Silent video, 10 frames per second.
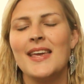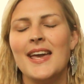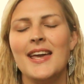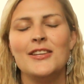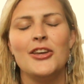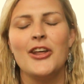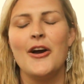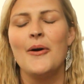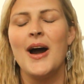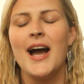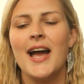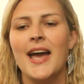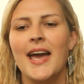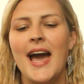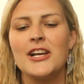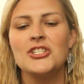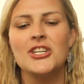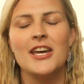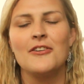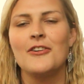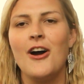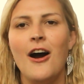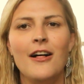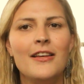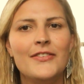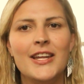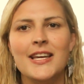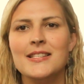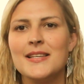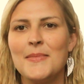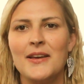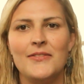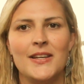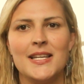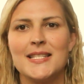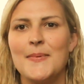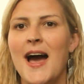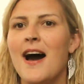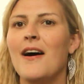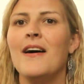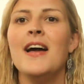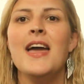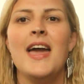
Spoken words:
And, you know, I actually entered all of it into MyFitnessPal.